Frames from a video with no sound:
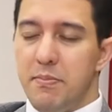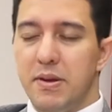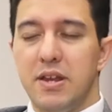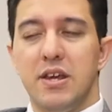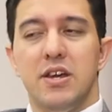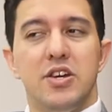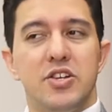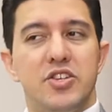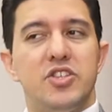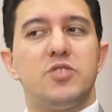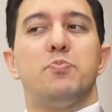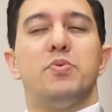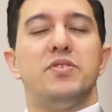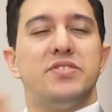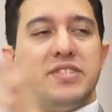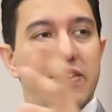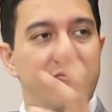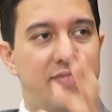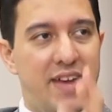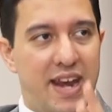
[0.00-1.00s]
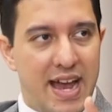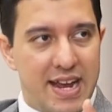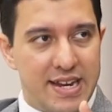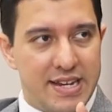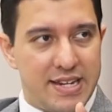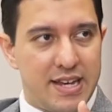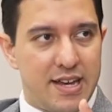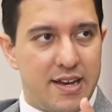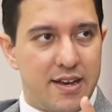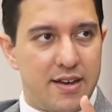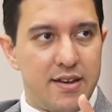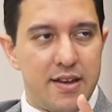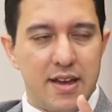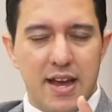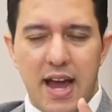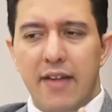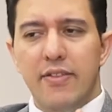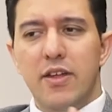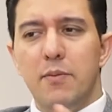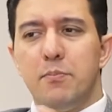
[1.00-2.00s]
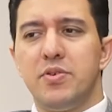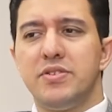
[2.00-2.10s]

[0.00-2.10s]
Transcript: but just present that idea and then